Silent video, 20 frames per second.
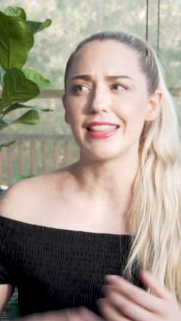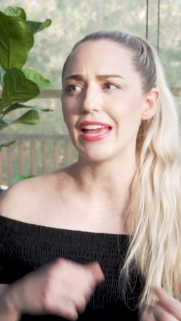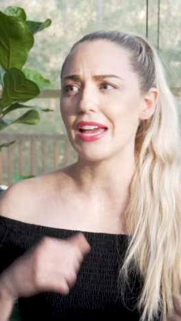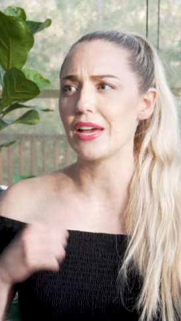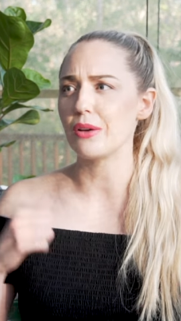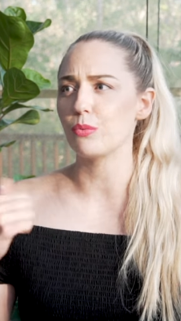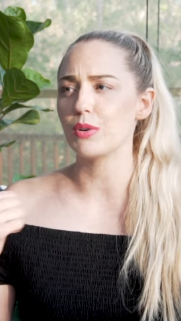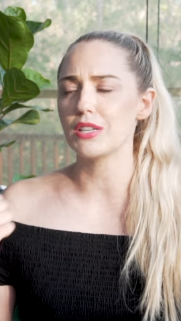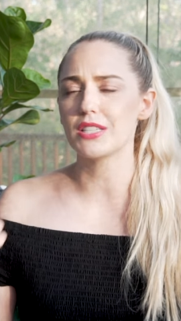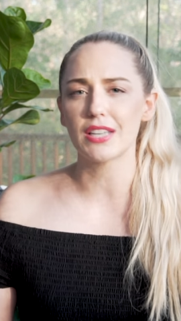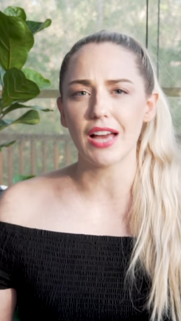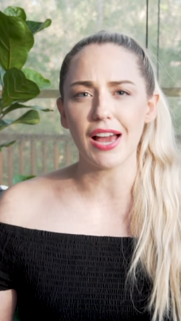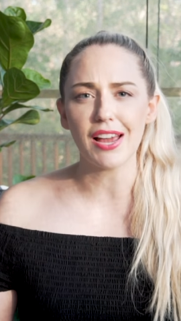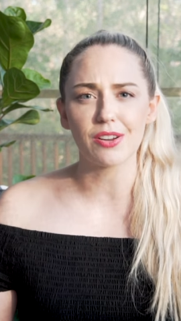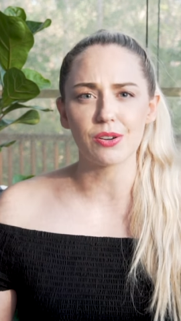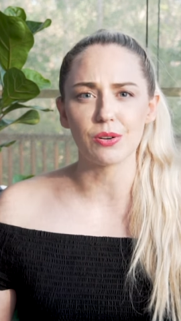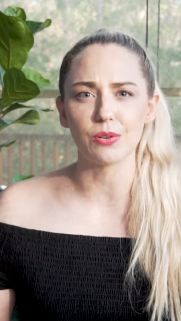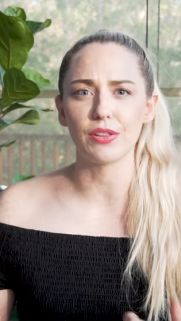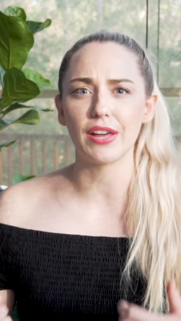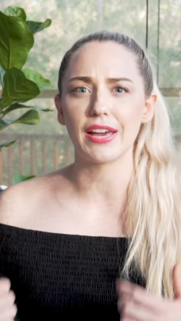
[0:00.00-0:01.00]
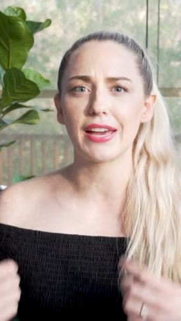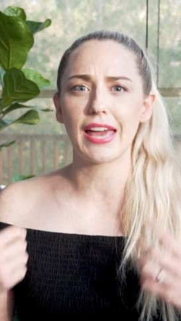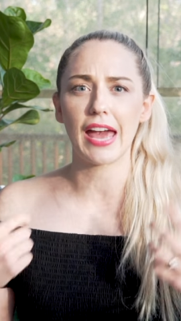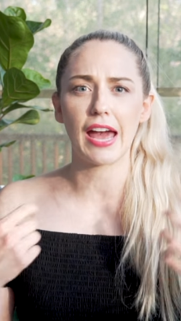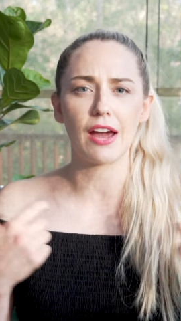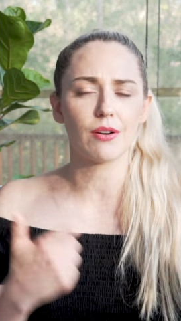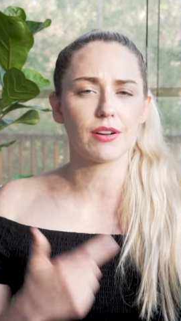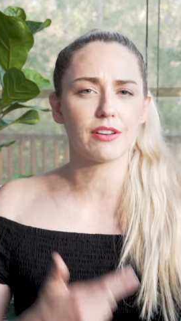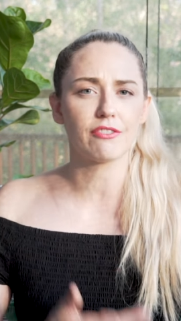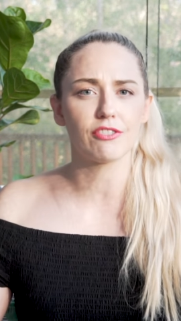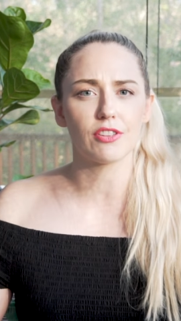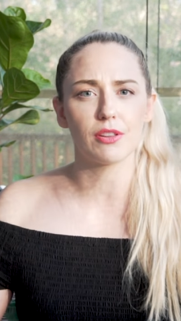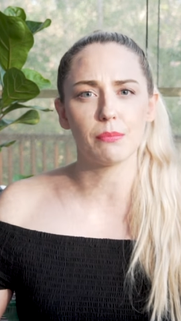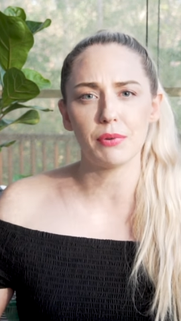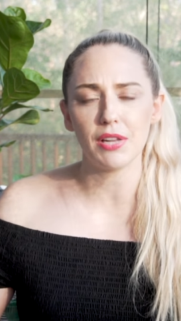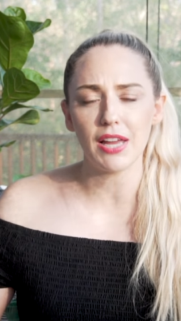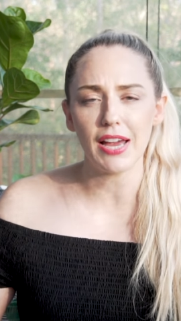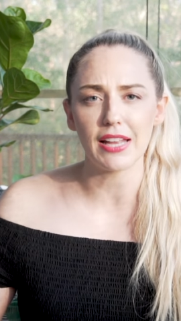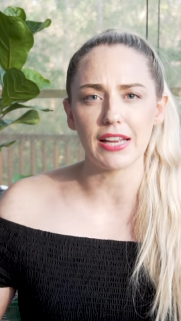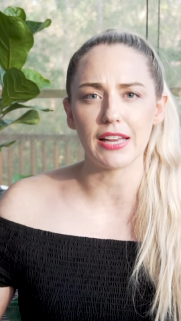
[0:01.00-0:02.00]
They recycle, they're caring for the
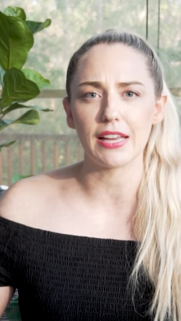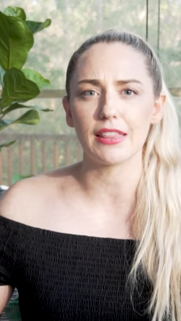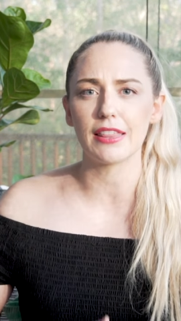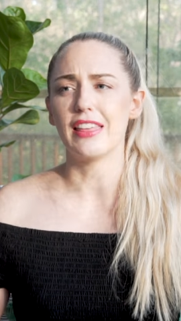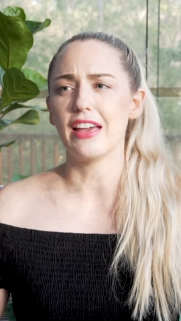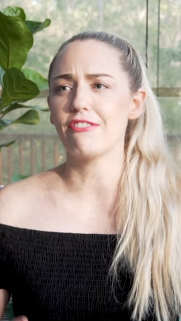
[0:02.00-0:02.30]
planet.